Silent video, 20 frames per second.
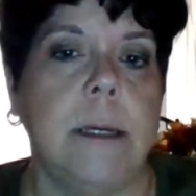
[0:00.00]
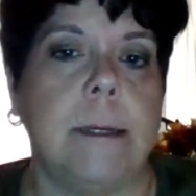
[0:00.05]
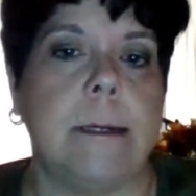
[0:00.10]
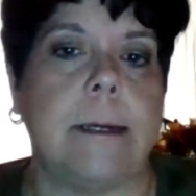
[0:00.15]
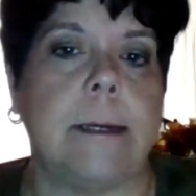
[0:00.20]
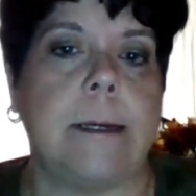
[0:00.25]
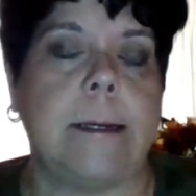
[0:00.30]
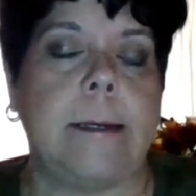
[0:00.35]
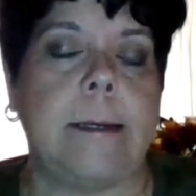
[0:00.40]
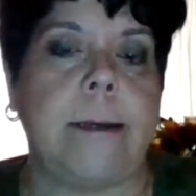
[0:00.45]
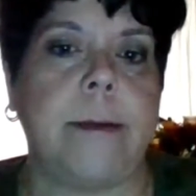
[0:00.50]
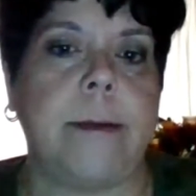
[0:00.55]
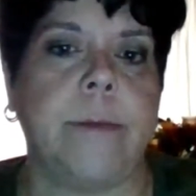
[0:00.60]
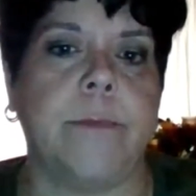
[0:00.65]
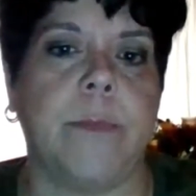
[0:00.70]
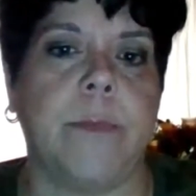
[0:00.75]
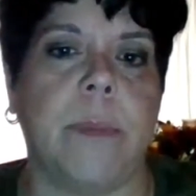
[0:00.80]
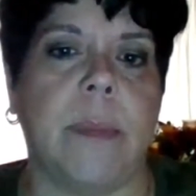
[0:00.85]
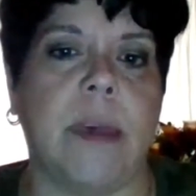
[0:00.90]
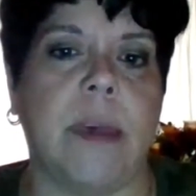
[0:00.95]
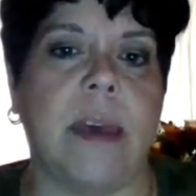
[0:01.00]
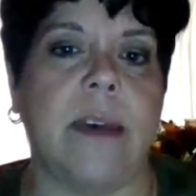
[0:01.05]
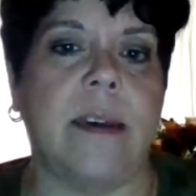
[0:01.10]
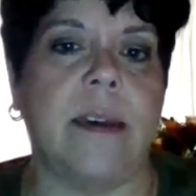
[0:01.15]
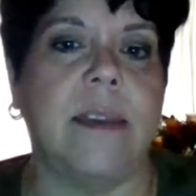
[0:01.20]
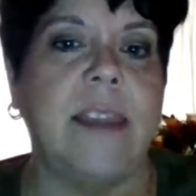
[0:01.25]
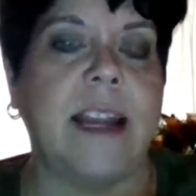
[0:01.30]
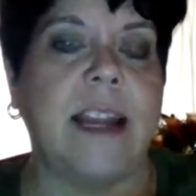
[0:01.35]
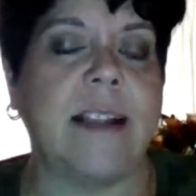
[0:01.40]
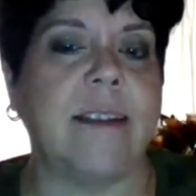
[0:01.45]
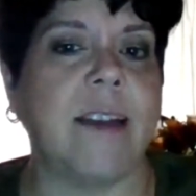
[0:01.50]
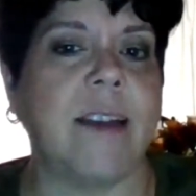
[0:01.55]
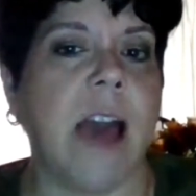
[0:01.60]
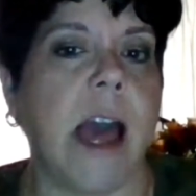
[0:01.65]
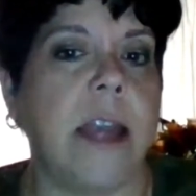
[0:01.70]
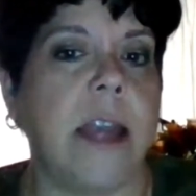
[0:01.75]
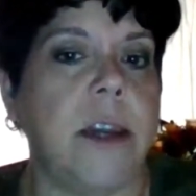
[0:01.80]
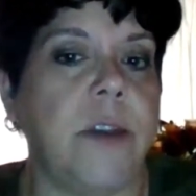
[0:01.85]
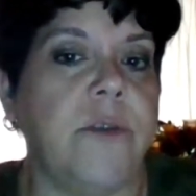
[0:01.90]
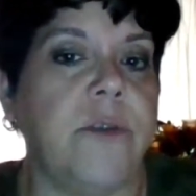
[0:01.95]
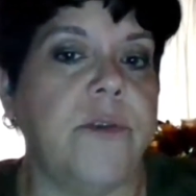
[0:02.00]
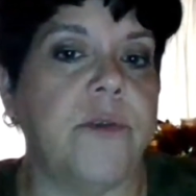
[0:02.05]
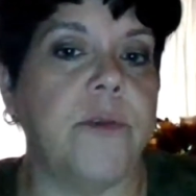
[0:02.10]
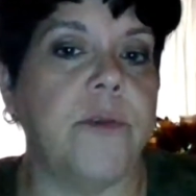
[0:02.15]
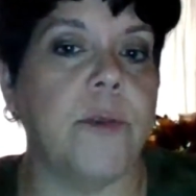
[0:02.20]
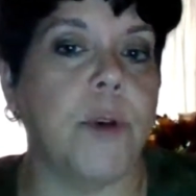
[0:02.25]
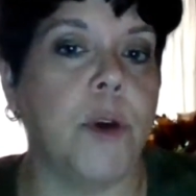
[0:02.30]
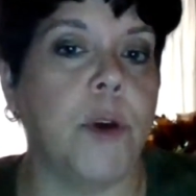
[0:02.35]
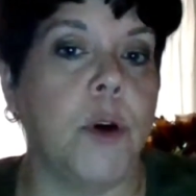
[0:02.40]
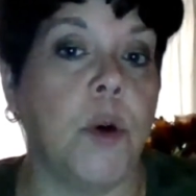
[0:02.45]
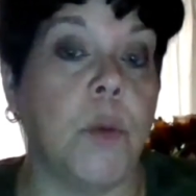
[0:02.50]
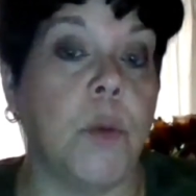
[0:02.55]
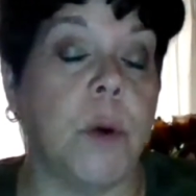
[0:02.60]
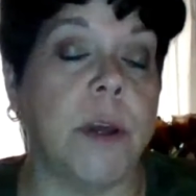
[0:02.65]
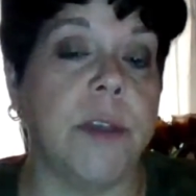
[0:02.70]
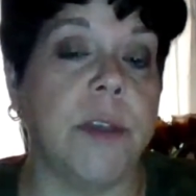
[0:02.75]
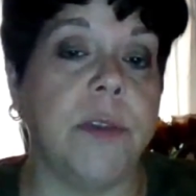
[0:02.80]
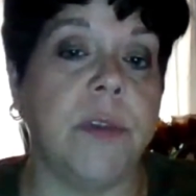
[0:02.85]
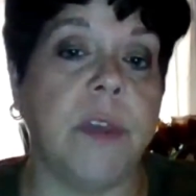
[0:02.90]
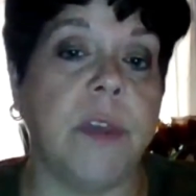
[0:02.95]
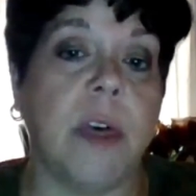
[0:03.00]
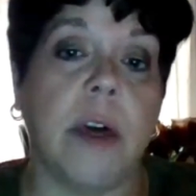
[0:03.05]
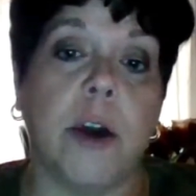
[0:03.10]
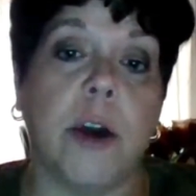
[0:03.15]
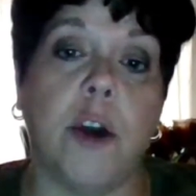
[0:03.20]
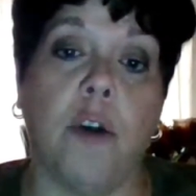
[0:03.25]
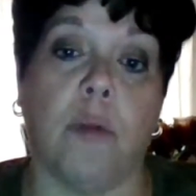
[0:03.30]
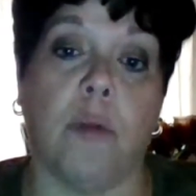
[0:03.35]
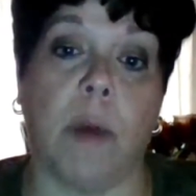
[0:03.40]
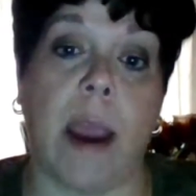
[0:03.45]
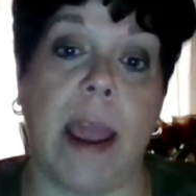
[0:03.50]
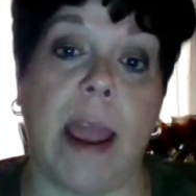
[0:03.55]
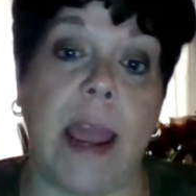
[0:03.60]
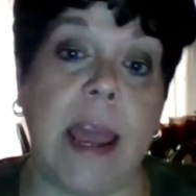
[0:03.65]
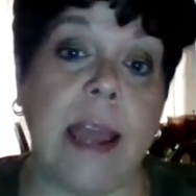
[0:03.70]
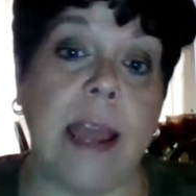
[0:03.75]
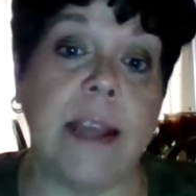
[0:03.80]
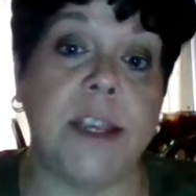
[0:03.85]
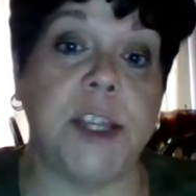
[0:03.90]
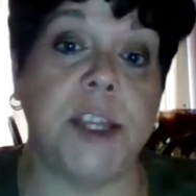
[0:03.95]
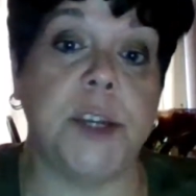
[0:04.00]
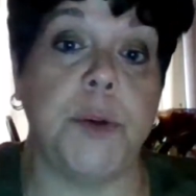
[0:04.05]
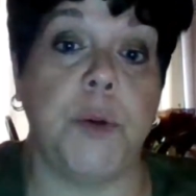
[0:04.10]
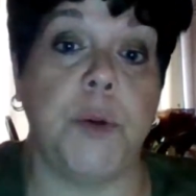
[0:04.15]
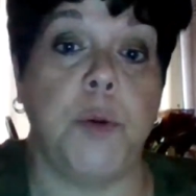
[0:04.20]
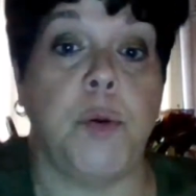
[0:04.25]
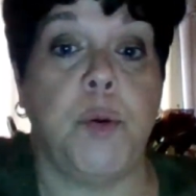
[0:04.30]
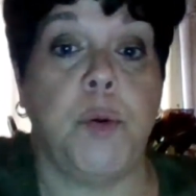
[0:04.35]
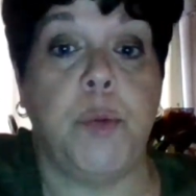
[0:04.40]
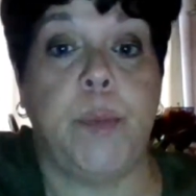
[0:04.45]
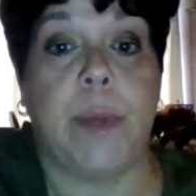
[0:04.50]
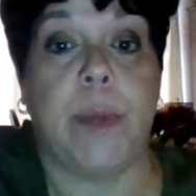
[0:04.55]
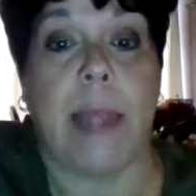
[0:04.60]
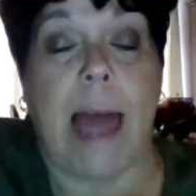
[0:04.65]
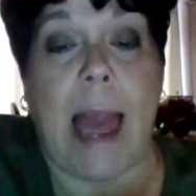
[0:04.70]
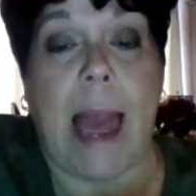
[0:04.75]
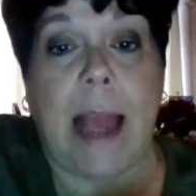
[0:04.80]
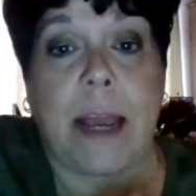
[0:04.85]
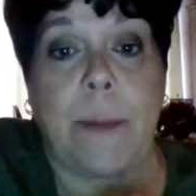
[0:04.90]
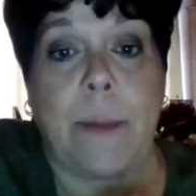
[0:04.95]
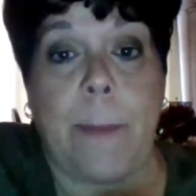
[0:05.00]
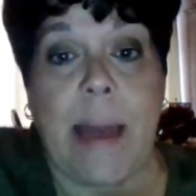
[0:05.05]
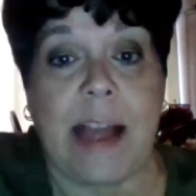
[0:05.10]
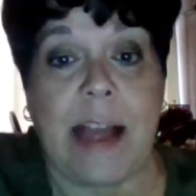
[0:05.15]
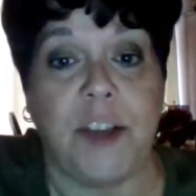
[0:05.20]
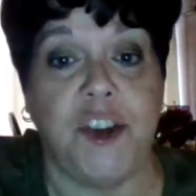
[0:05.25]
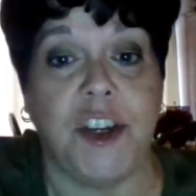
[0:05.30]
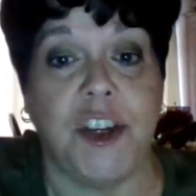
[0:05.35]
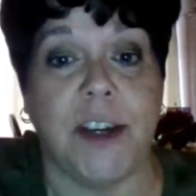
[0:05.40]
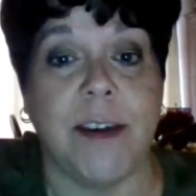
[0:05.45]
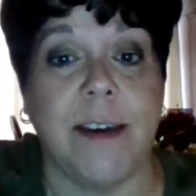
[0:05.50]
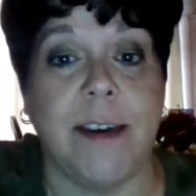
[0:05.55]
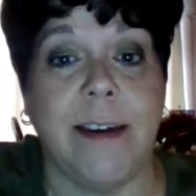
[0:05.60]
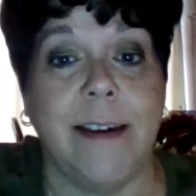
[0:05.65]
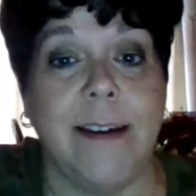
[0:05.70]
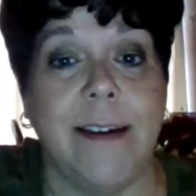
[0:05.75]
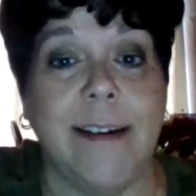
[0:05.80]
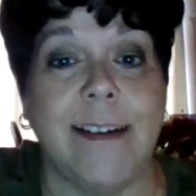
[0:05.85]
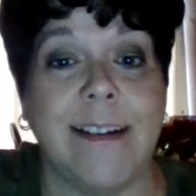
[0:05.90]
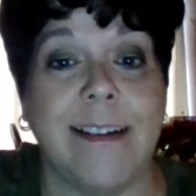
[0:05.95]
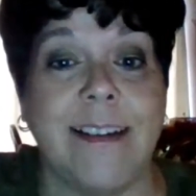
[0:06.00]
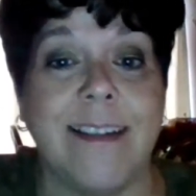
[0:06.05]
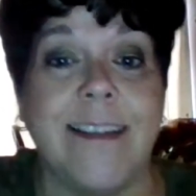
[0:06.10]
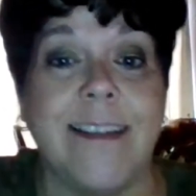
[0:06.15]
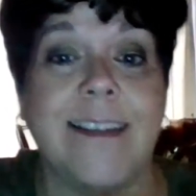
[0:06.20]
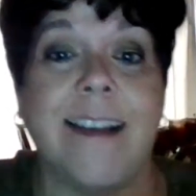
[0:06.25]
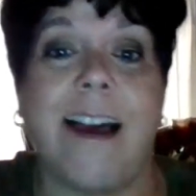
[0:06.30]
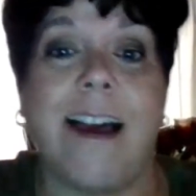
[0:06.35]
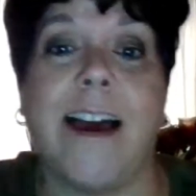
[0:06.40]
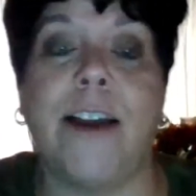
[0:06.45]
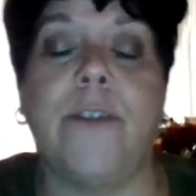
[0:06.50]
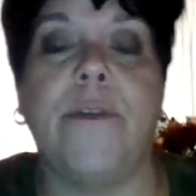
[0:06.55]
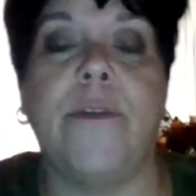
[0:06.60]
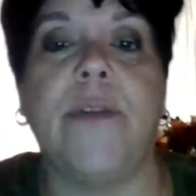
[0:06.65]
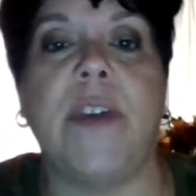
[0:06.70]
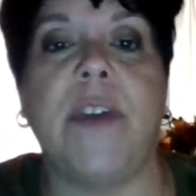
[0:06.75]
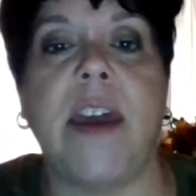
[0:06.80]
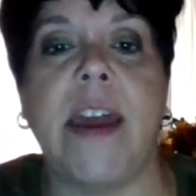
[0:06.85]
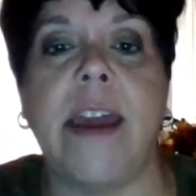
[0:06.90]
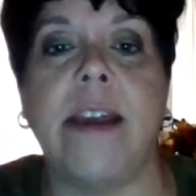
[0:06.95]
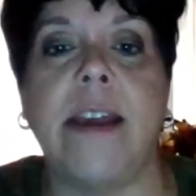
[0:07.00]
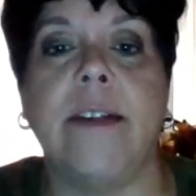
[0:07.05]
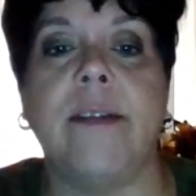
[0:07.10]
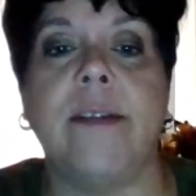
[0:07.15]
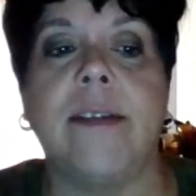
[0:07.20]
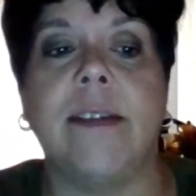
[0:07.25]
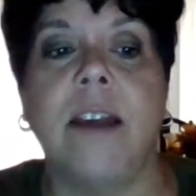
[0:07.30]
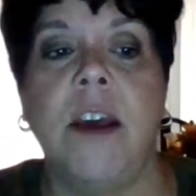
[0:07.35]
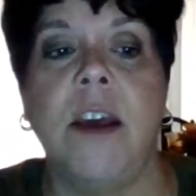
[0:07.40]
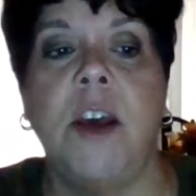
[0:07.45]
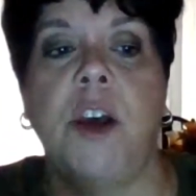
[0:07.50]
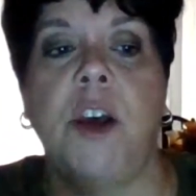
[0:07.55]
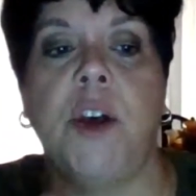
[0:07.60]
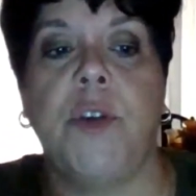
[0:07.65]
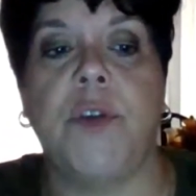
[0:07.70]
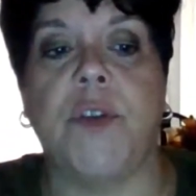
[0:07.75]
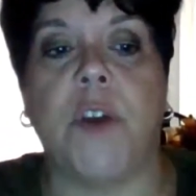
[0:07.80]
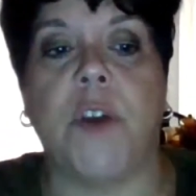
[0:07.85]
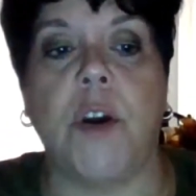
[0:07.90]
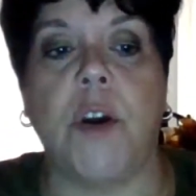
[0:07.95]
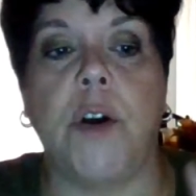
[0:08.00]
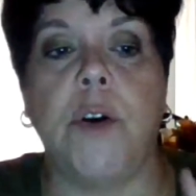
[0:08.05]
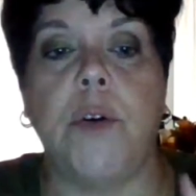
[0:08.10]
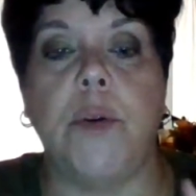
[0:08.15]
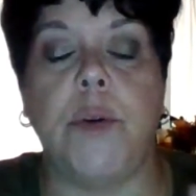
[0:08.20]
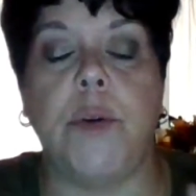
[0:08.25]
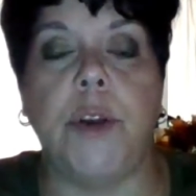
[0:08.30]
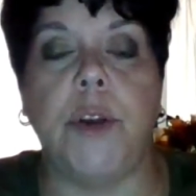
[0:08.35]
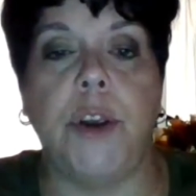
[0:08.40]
that's kind of going the gray to black magic side of things. So,